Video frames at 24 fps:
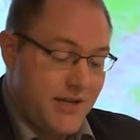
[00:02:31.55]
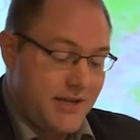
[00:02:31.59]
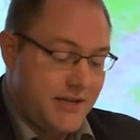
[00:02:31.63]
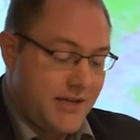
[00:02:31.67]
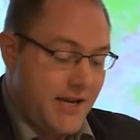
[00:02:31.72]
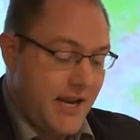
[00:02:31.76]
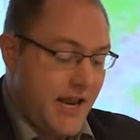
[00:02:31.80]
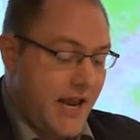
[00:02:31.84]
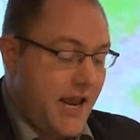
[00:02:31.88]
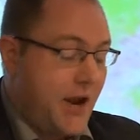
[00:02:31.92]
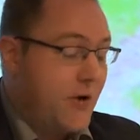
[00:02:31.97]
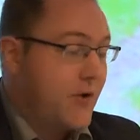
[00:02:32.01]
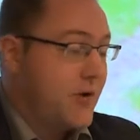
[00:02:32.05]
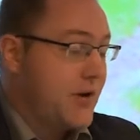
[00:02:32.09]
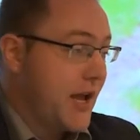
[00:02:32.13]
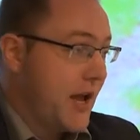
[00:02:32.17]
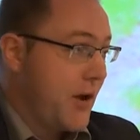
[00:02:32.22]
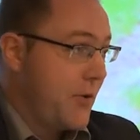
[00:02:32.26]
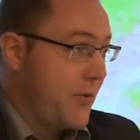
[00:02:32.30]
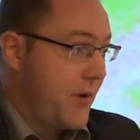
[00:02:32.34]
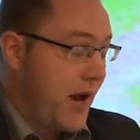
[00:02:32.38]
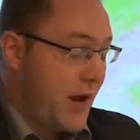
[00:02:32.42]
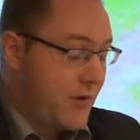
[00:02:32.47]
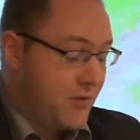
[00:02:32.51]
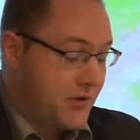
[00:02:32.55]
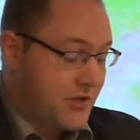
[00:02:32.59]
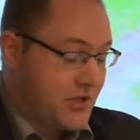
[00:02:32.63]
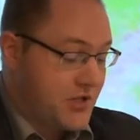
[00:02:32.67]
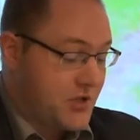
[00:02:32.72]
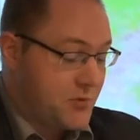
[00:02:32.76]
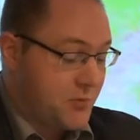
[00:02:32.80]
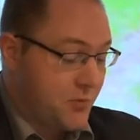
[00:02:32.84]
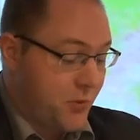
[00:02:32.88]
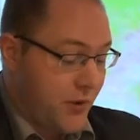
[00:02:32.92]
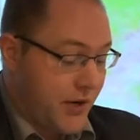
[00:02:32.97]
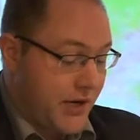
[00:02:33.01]
the area around the
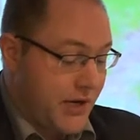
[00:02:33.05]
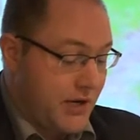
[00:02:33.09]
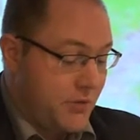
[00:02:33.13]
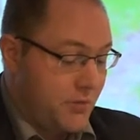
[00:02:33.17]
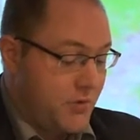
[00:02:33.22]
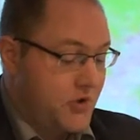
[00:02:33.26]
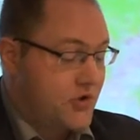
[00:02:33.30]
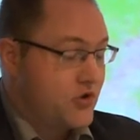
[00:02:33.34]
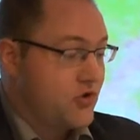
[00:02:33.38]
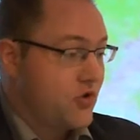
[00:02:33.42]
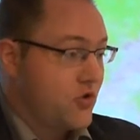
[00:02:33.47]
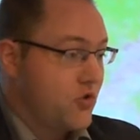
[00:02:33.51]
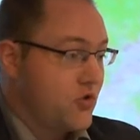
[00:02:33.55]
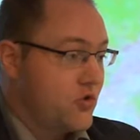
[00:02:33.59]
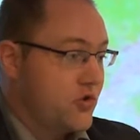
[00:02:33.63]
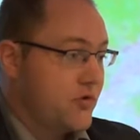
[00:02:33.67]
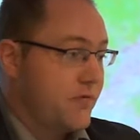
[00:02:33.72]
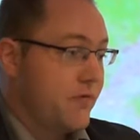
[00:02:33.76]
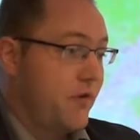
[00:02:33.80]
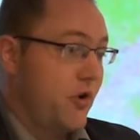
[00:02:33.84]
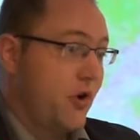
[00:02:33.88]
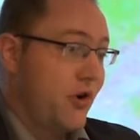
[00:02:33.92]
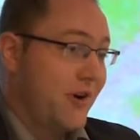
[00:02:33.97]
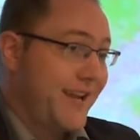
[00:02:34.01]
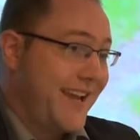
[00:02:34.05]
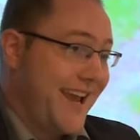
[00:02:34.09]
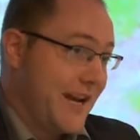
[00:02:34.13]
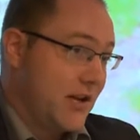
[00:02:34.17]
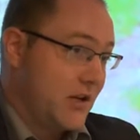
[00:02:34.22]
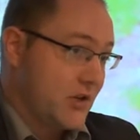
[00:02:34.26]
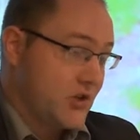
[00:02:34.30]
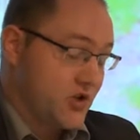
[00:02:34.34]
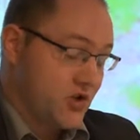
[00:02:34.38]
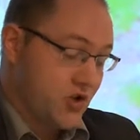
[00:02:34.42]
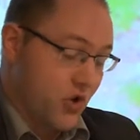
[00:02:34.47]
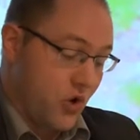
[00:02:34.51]
spring was used for
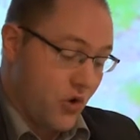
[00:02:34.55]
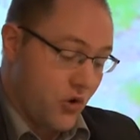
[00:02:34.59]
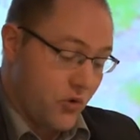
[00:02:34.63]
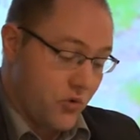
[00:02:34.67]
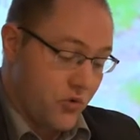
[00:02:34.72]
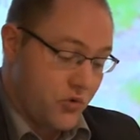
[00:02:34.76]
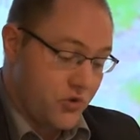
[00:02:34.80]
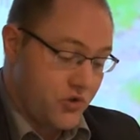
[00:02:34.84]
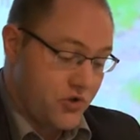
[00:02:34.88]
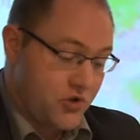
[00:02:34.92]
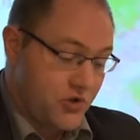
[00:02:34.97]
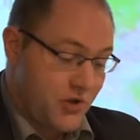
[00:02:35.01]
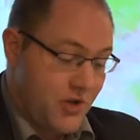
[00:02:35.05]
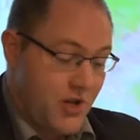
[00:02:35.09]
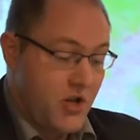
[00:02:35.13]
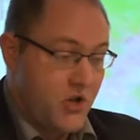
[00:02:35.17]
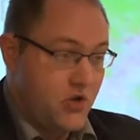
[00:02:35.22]
cattle shows,